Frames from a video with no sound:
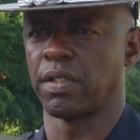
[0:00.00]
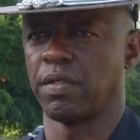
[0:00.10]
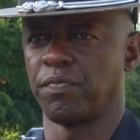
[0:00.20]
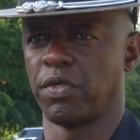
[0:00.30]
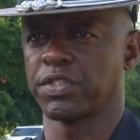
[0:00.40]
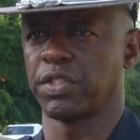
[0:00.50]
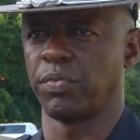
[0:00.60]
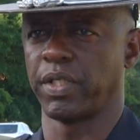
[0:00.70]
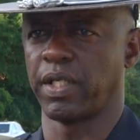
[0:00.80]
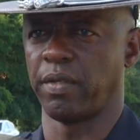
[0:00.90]
Unfortunately,
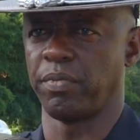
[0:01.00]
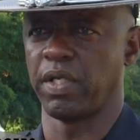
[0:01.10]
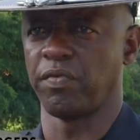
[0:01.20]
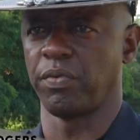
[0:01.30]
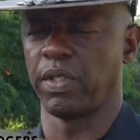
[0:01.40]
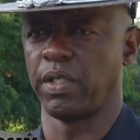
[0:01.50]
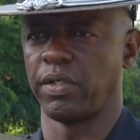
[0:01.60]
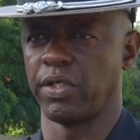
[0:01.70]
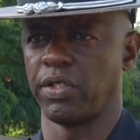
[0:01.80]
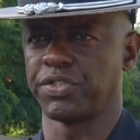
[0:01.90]
we can't be everywhere
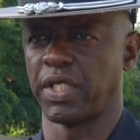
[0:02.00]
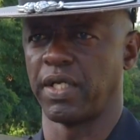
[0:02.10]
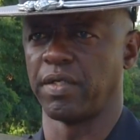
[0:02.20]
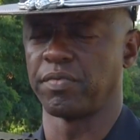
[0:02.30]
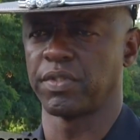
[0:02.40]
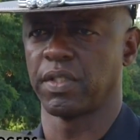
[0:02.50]
at all times,